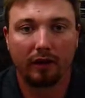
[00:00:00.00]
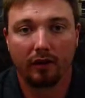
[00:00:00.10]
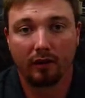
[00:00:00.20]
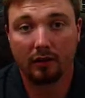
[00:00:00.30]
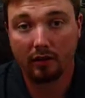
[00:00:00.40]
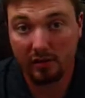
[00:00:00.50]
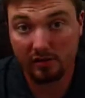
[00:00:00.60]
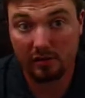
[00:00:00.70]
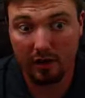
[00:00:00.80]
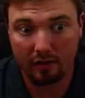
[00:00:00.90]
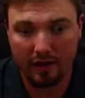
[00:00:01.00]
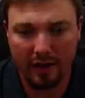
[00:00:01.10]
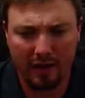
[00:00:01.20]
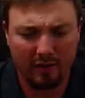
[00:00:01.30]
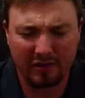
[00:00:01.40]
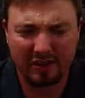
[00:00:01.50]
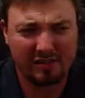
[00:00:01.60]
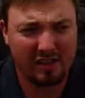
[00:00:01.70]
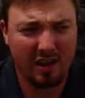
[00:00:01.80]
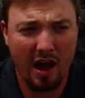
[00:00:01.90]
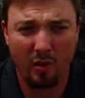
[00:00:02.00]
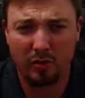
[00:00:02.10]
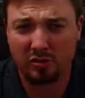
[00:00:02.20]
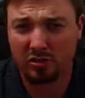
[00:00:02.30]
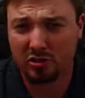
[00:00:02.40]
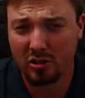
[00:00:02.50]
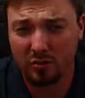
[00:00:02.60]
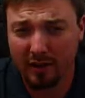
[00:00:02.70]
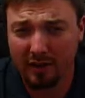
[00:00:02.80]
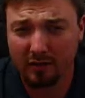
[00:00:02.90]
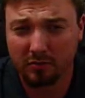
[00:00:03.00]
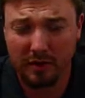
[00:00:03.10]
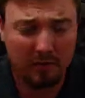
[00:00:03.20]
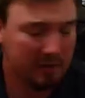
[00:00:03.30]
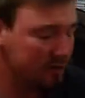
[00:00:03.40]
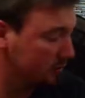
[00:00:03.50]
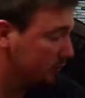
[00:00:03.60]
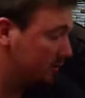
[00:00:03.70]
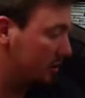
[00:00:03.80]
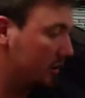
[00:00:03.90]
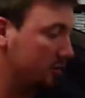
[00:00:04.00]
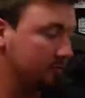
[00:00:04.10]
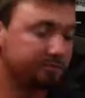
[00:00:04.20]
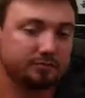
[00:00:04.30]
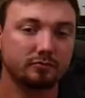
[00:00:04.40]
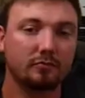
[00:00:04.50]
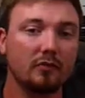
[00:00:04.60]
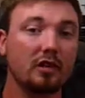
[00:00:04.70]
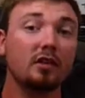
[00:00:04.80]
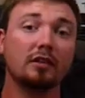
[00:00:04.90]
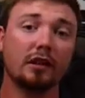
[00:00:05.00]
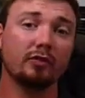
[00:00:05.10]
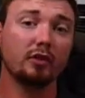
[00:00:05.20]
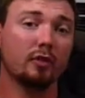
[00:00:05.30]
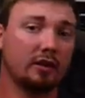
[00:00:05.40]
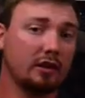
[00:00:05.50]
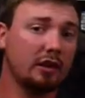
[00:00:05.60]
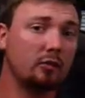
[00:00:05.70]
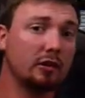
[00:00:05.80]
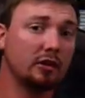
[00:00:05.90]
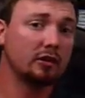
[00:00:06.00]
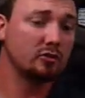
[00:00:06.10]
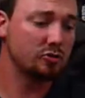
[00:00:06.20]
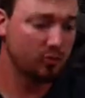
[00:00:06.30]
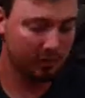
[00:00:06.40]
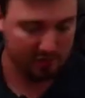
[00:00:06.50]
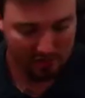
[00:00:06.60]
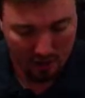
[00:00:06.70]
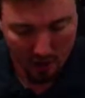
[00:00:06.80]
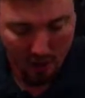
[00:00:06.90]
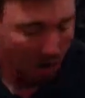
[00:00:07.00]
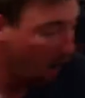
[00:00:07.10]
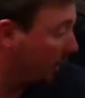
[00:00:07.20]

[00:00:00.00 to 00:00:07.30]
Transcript: but he does love that game. I think it's like Hot Wheels Showdown maybe, so definitely one that he really enjoys.